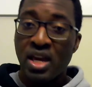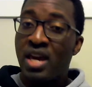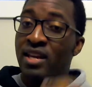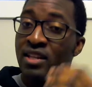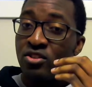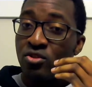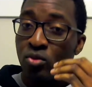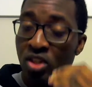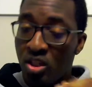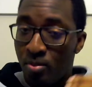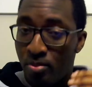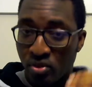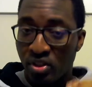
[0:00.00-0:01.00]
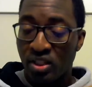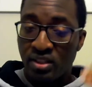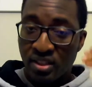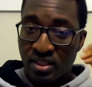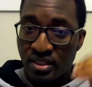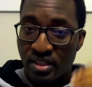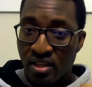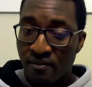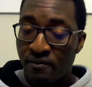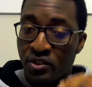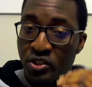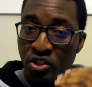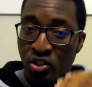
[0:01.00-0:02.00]
to keep your data safe,
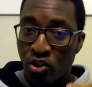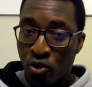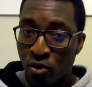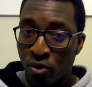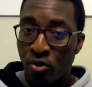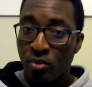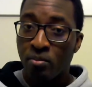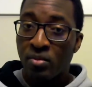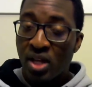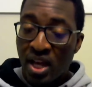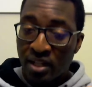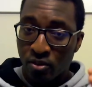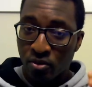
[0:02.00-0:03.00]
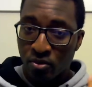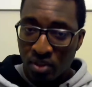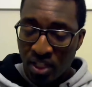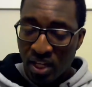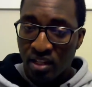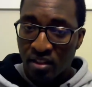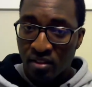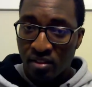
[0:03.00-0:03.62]
secure, and contained.